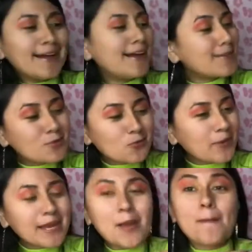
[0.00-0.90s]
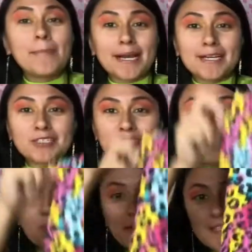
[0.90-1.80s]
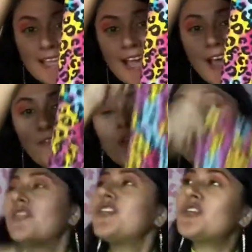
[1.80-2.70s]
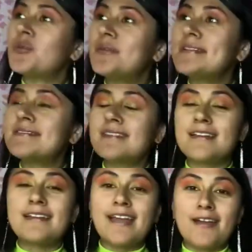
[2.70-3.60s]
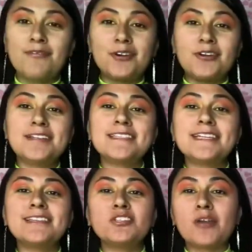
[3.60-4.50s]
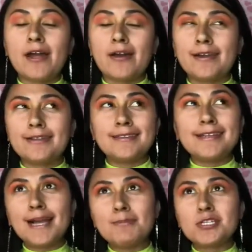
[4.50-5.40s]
colorway biker shorts. They're the cutest thing ever. You can see in the try on, I think I'm